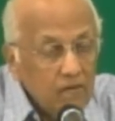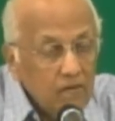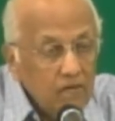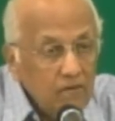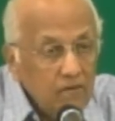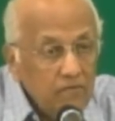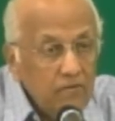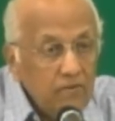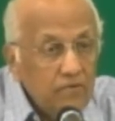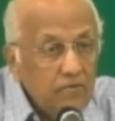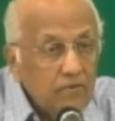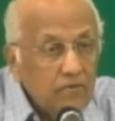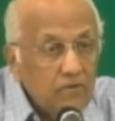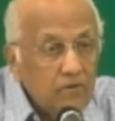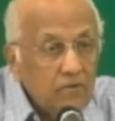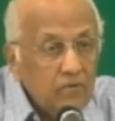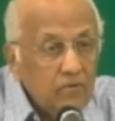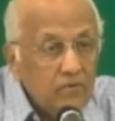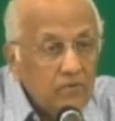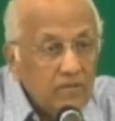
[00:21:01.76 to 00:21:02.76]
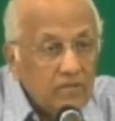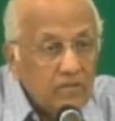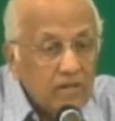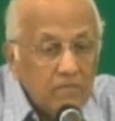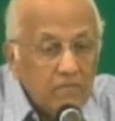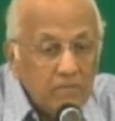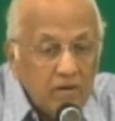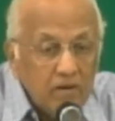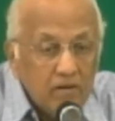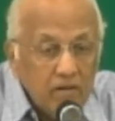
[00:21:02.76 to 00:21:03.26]
if you don't go with us.
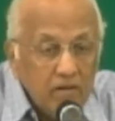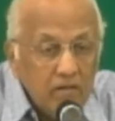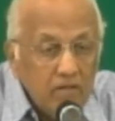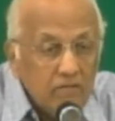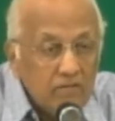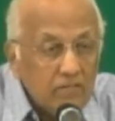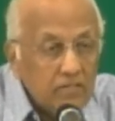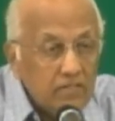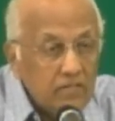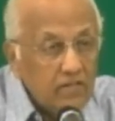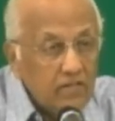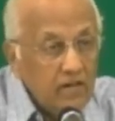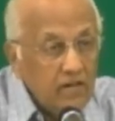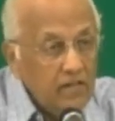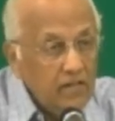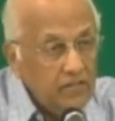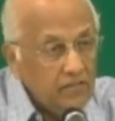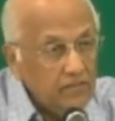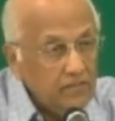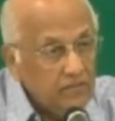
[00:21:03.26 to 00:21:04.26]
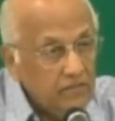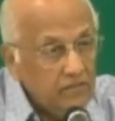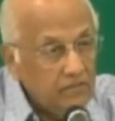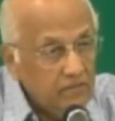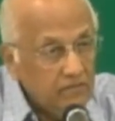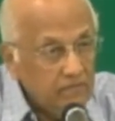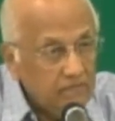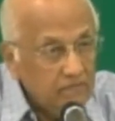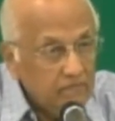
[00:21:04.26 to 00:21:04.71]
I'm not interested in angels.